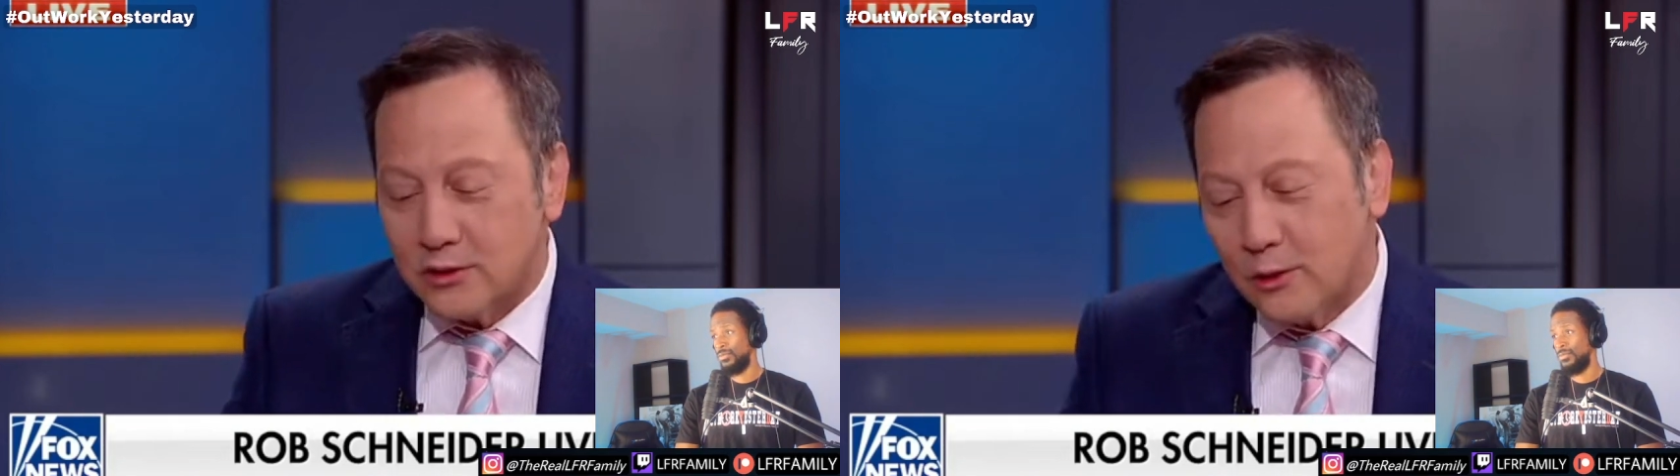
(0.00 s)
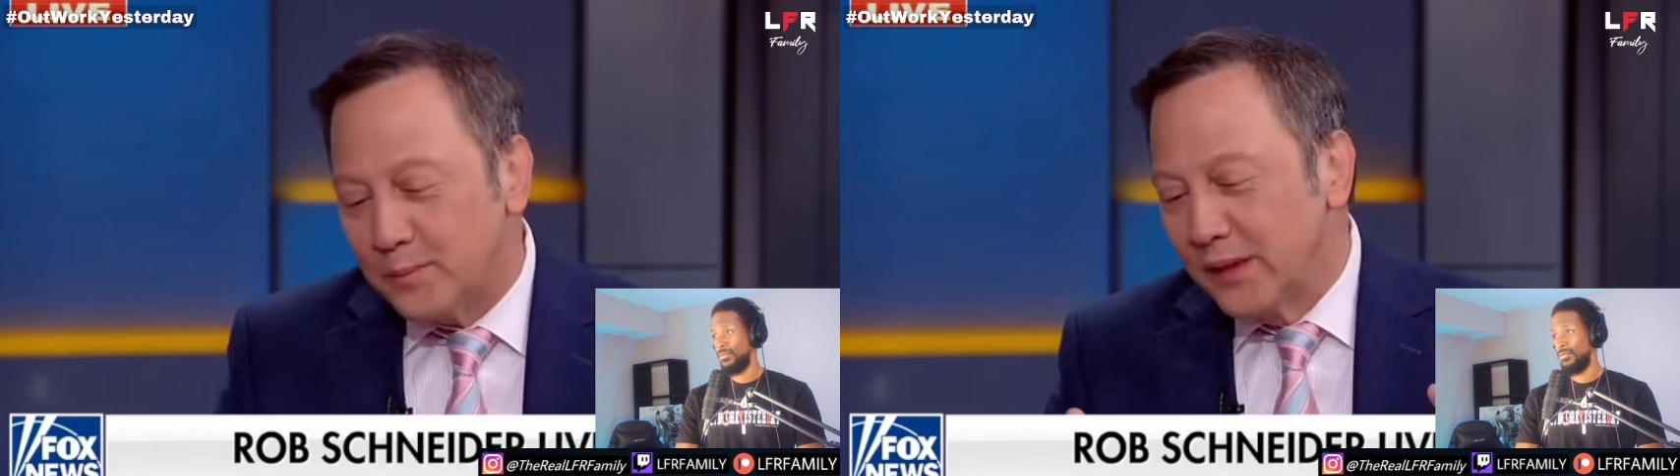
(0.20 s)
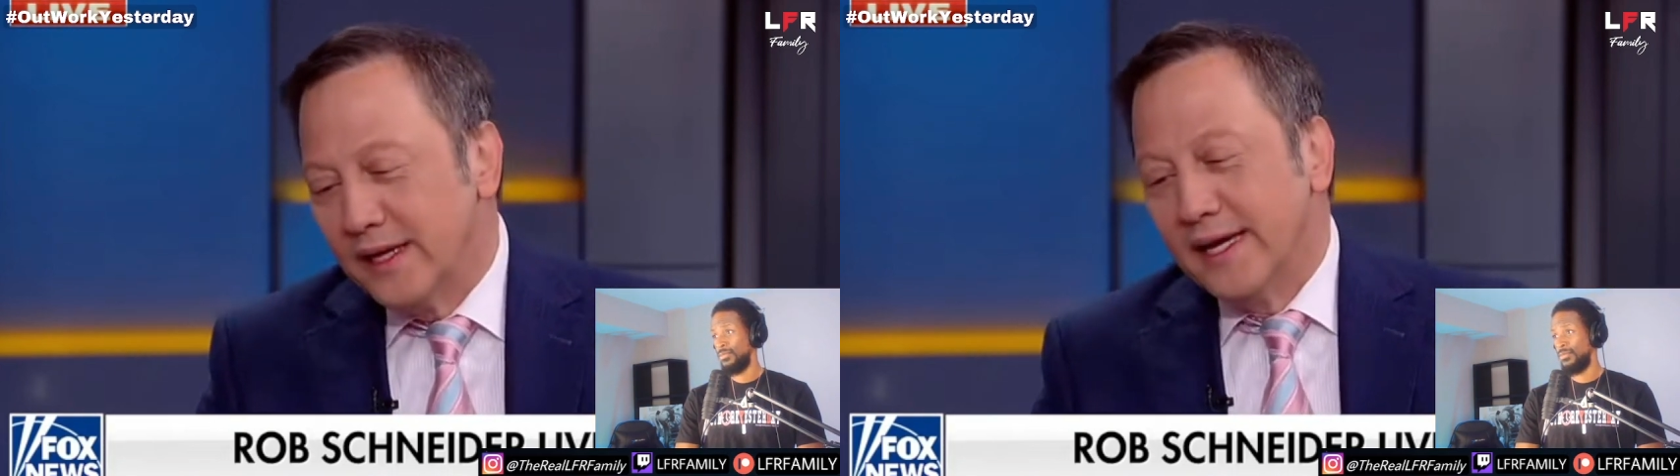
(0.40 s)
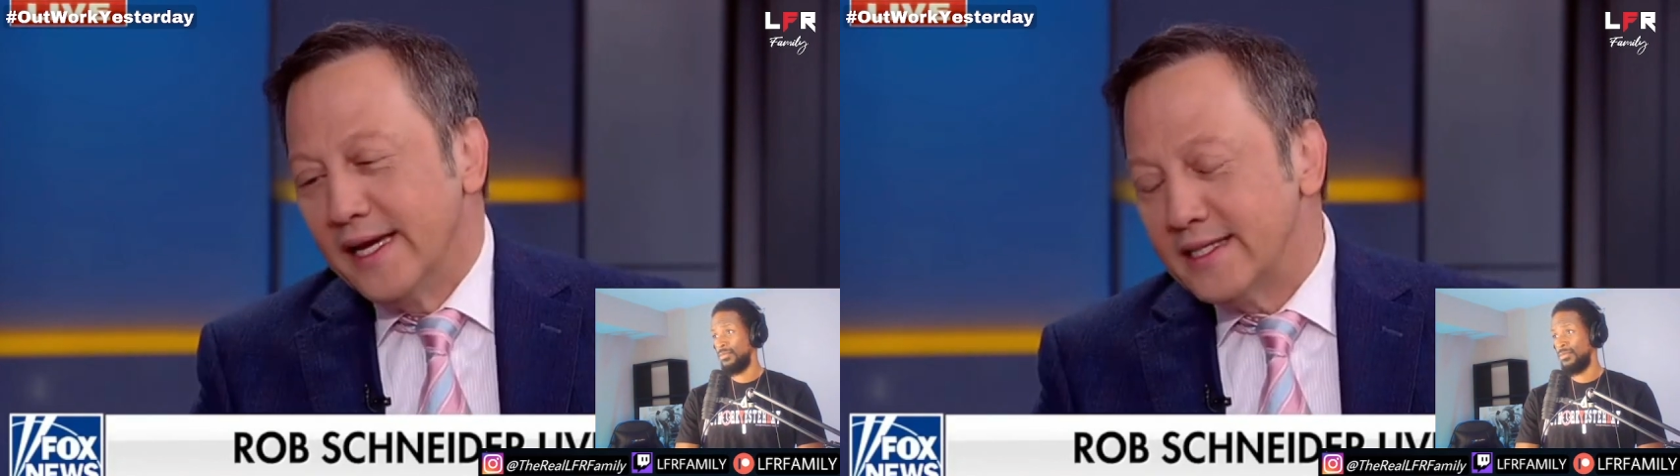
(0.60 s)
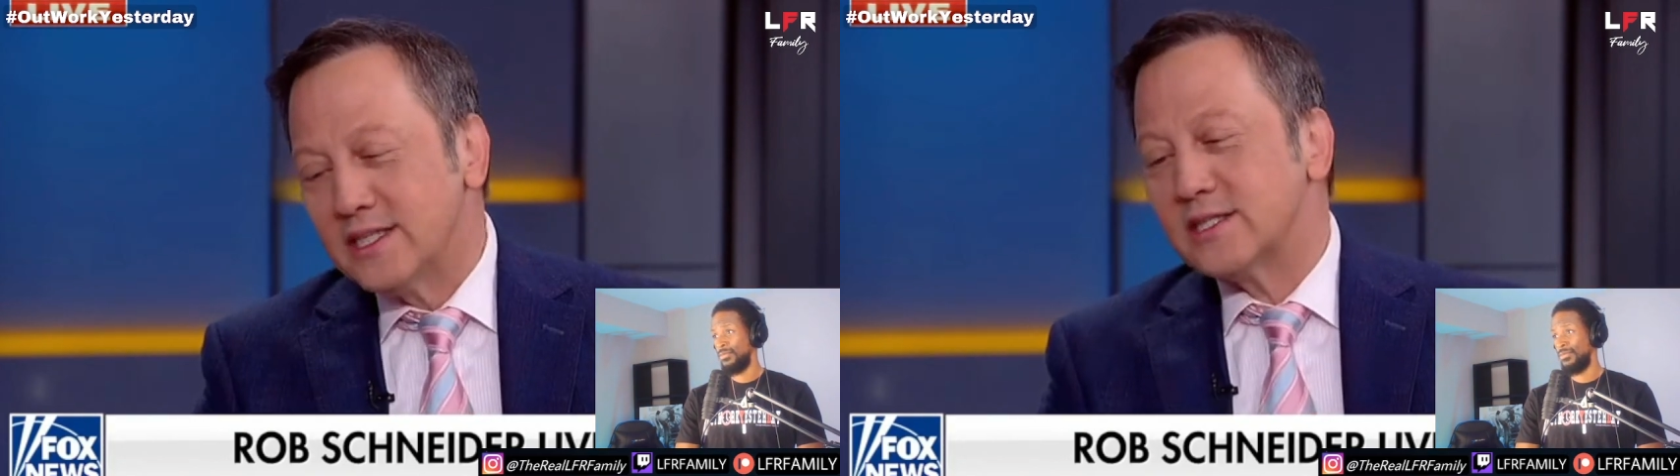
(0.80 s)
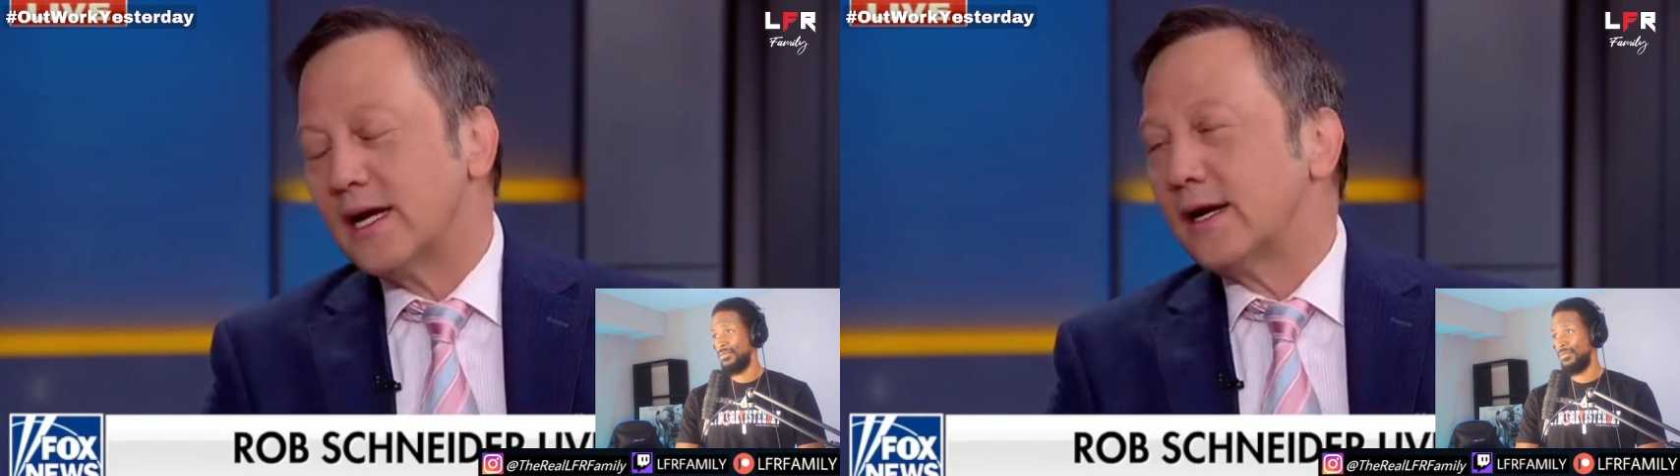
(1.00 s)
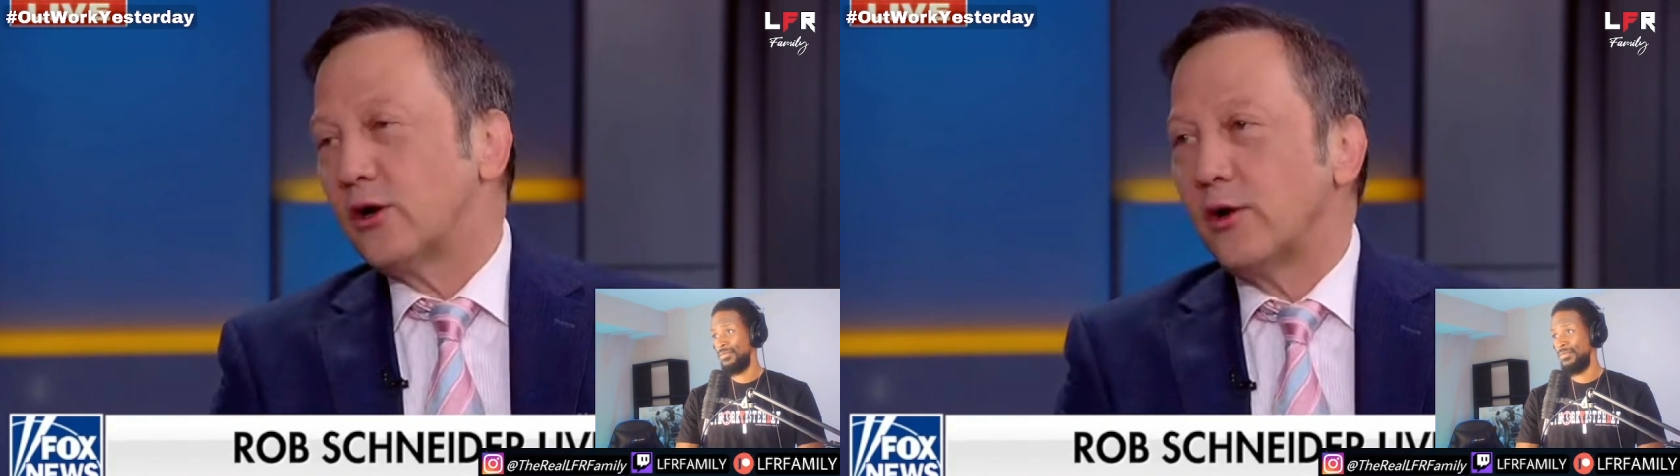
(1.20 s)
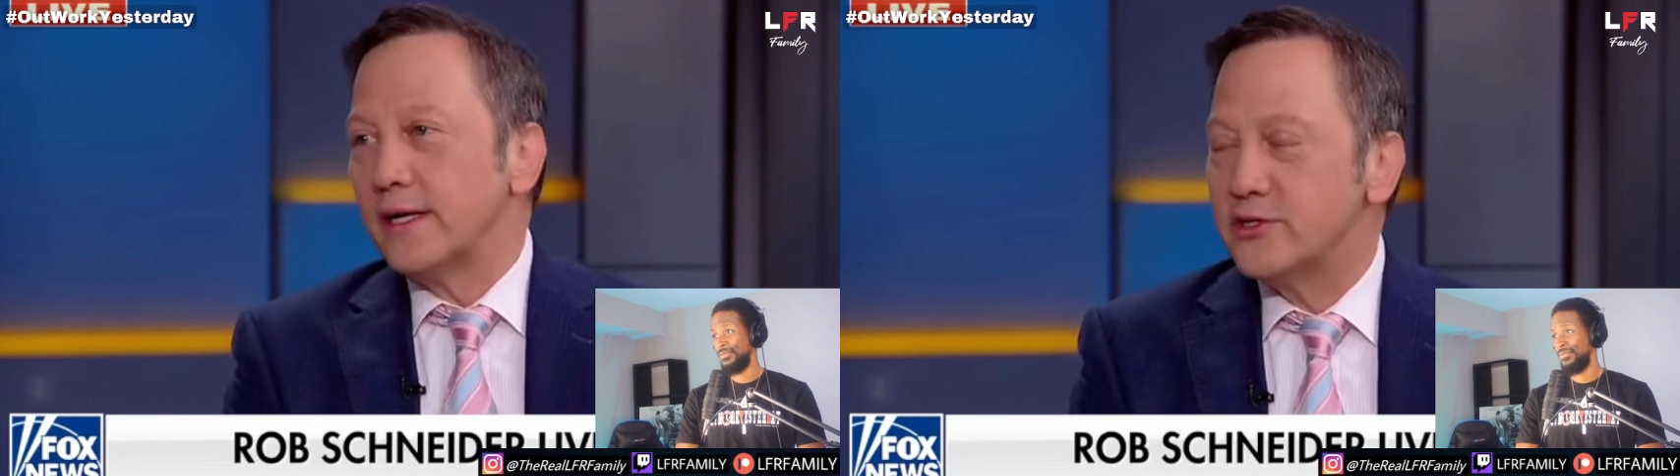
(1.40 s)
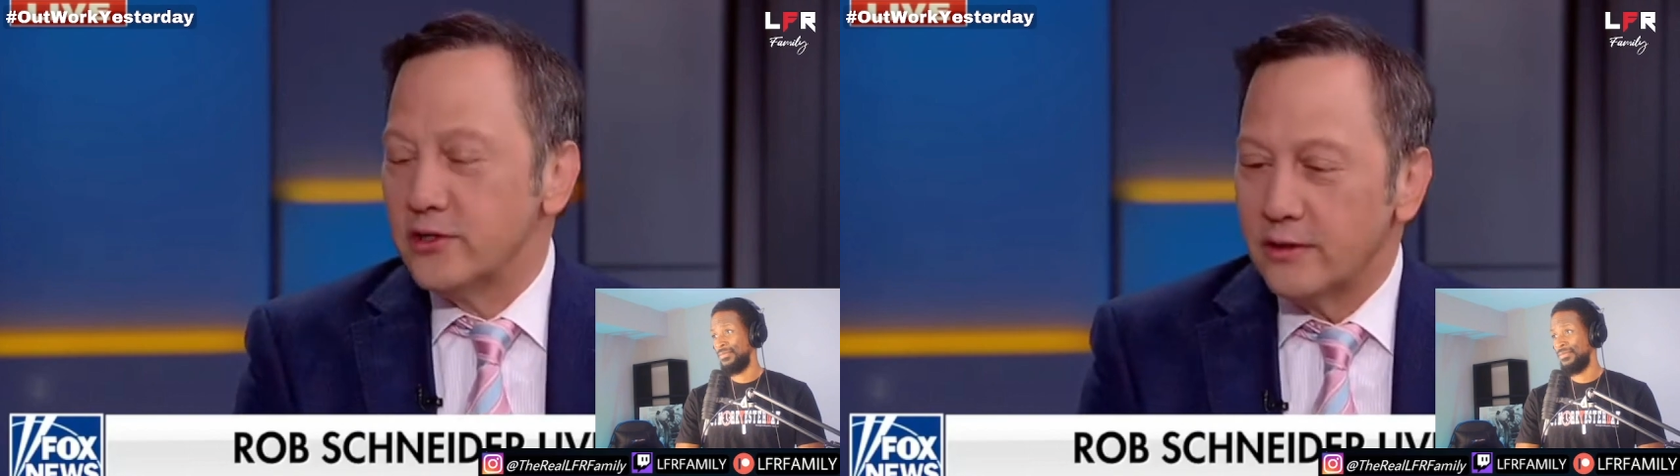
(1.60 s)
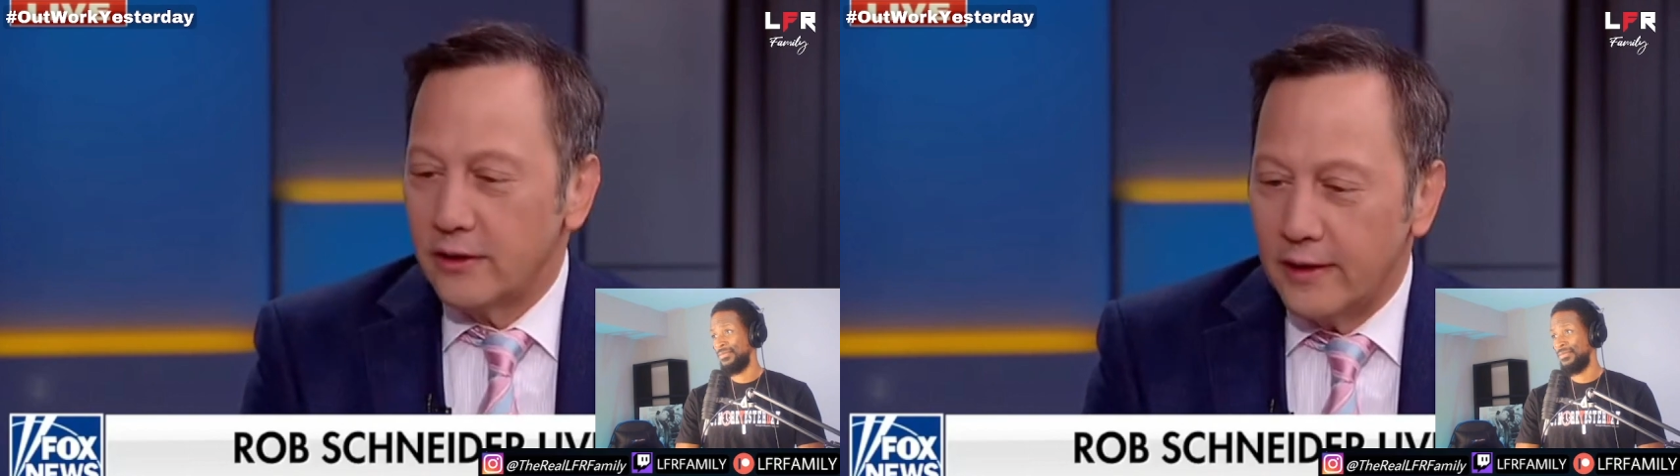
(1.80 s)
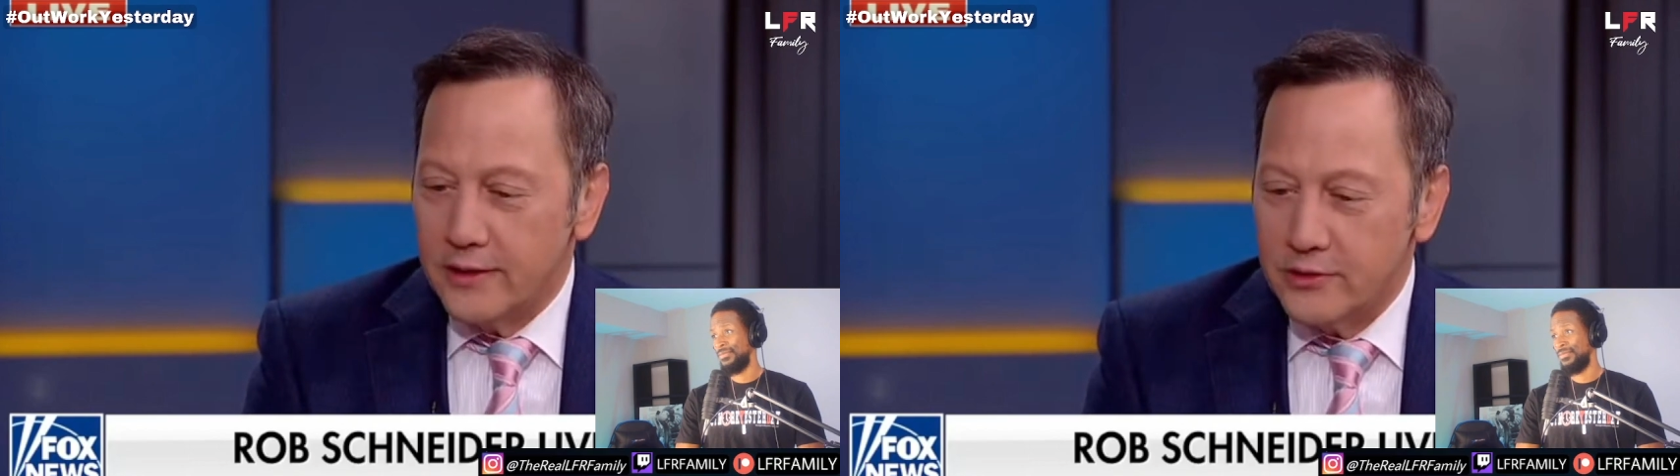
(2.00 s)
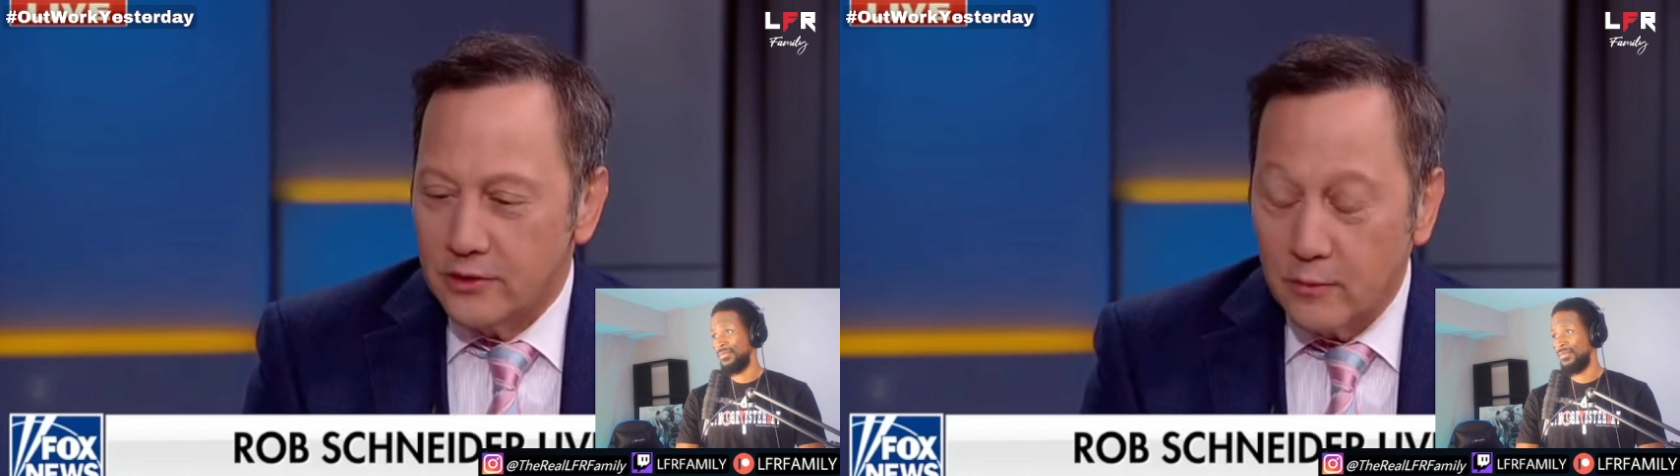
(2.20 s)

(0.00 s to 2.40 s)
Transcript: So it just got crazier and crazier.